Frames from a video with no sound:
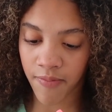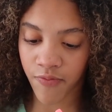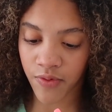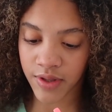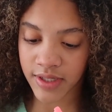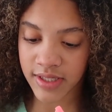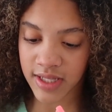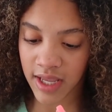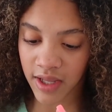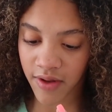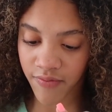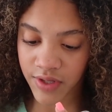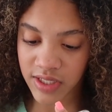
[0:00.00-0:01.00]
For the
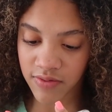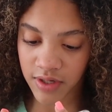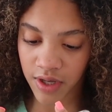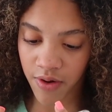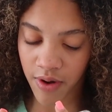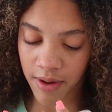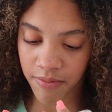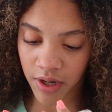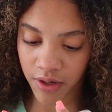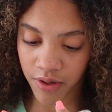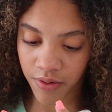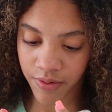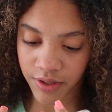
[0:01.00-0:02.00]
sake of this video, I'm
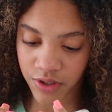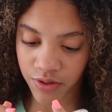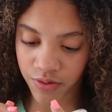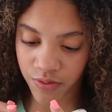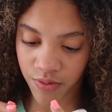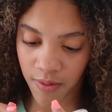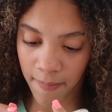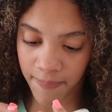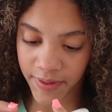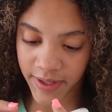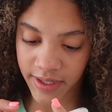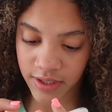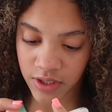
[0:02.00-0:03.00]
not going to
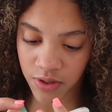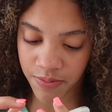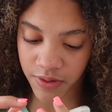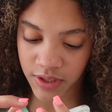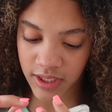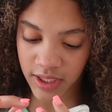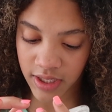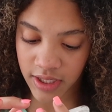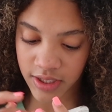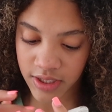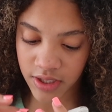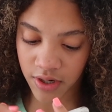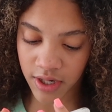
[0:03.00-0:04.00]
be super
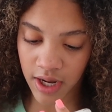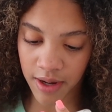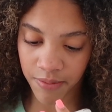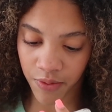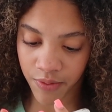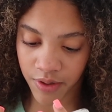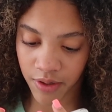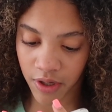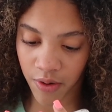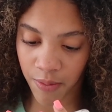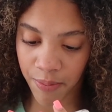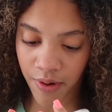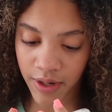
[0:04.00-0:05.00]
tedious on it. I'm going to
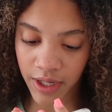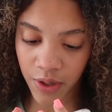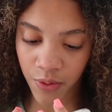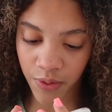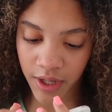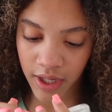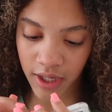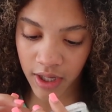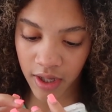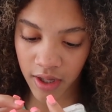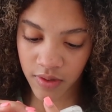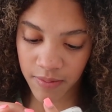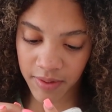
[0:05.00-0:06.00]
go pretty
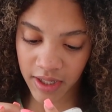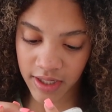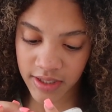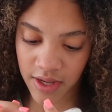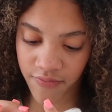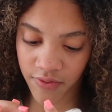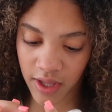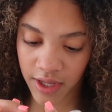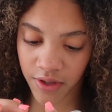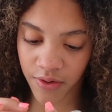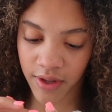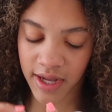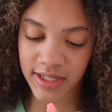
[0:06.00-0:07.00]
quick because I feel
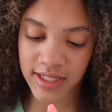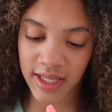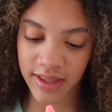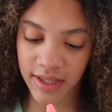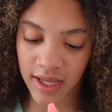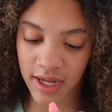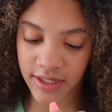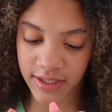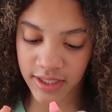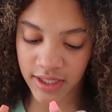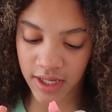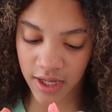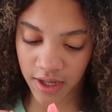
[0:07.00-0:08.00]
like you guys get the
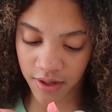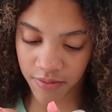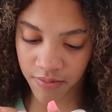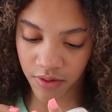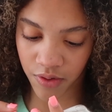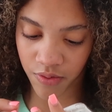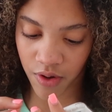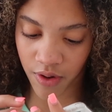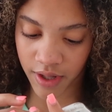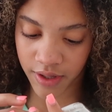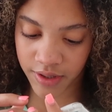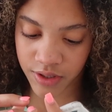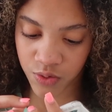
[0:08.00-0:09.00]
idea. You know
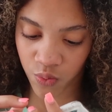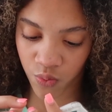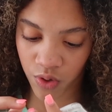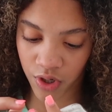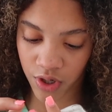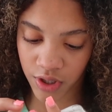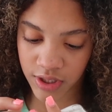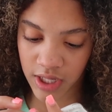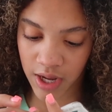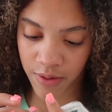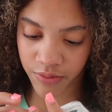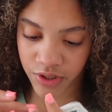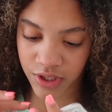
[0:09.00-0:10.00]
how this works.
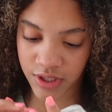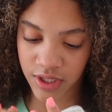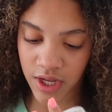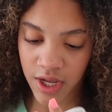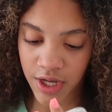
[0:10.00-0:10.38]
I will just